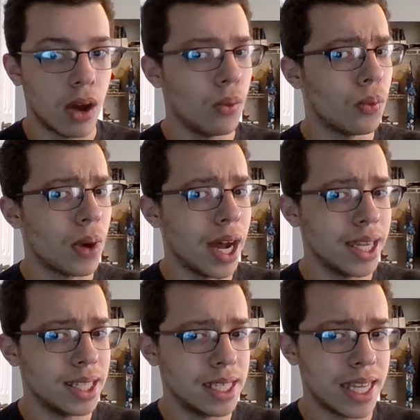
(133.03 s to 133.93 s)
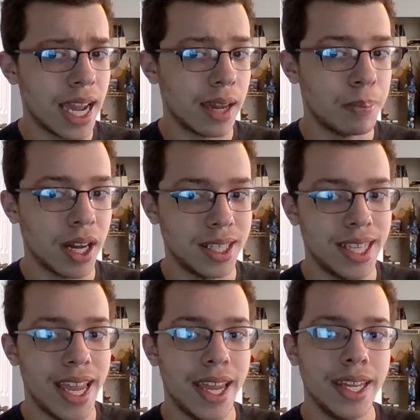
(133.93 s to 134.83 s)
Why the Sackbots
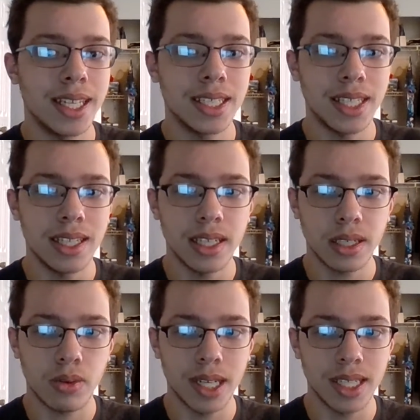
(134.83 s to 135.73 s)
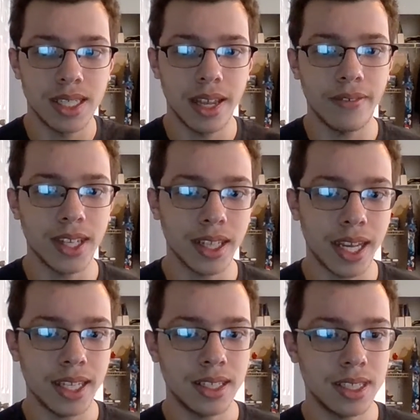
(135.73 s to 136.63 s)
aid us in this quest instead of the
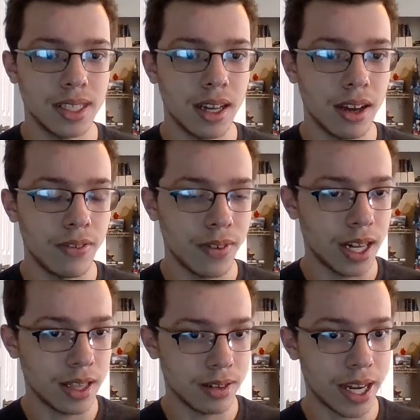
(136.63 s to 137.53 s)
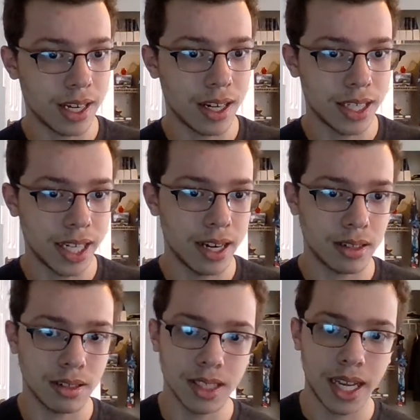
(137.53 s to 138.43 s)
likes of other iconic
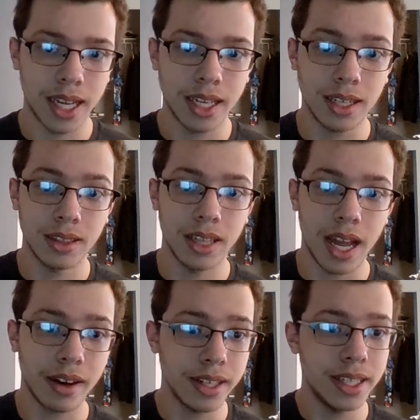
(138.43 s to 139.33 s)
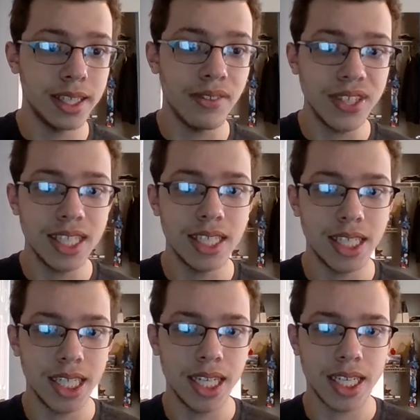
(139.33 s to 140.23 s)
characters like Larry da
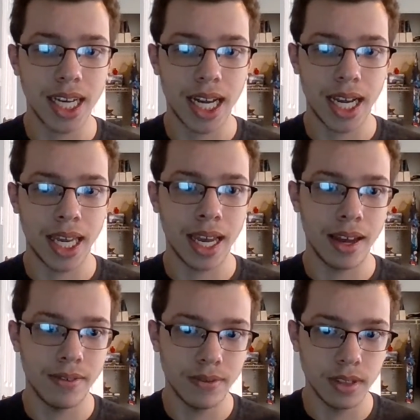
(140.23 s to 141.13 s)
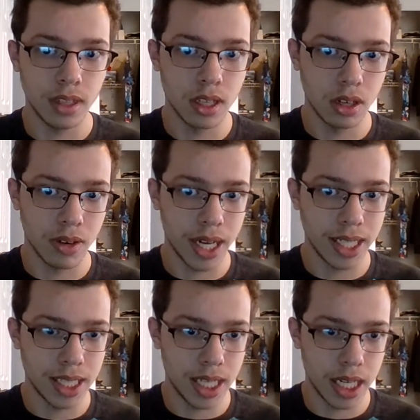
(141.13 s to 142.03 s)
Vinci, I have no
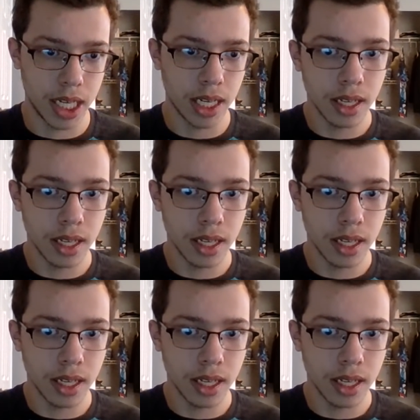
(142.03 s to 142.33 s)
idea.